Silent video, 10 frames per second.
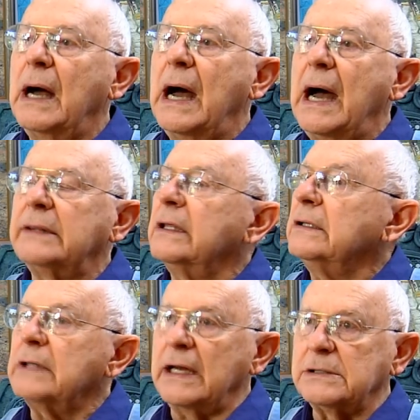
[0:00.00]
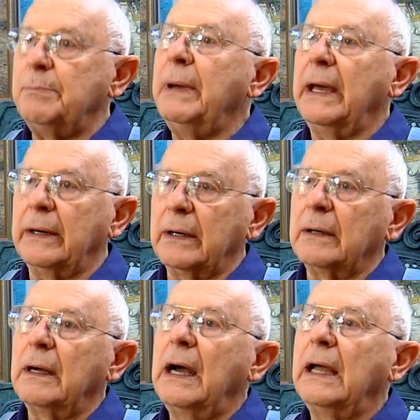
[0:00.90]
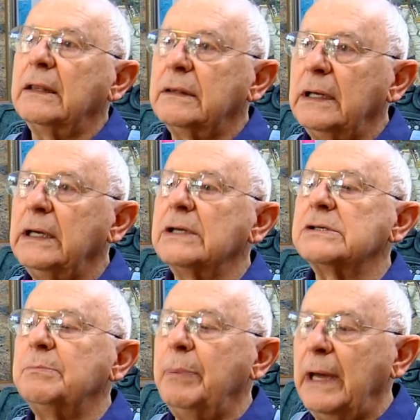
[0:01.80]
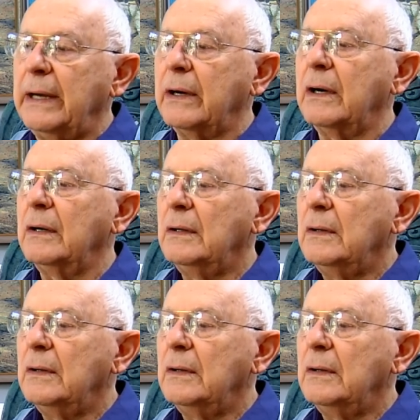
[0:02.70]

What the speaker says: I think that's better. I think it's better